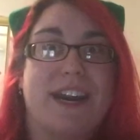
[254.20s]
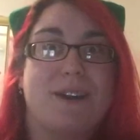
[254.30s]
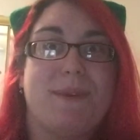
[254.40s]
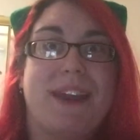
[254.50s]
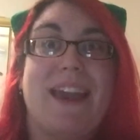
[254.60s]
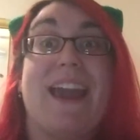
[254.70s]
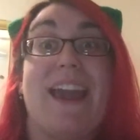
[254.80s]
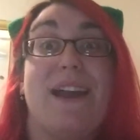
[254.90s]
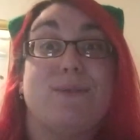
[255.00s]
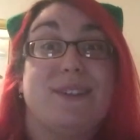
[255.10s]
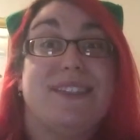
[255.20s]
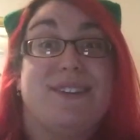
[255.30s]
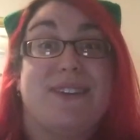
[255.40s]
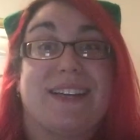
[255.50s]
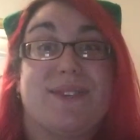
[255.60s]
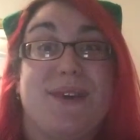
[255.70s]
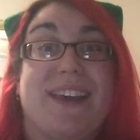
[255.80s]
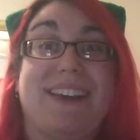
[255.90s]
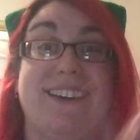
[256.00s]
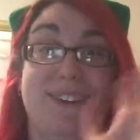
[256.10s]
anime, and we'll see you next
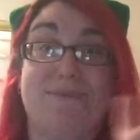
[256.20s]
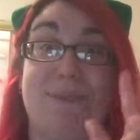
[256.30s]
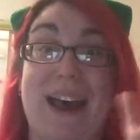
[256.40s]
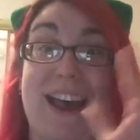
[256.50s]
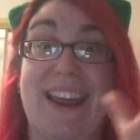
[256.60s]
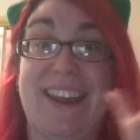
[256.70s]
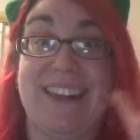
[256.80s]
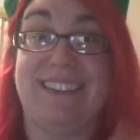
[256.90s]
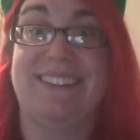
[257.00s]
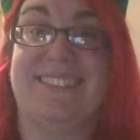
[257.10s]
week. Bye!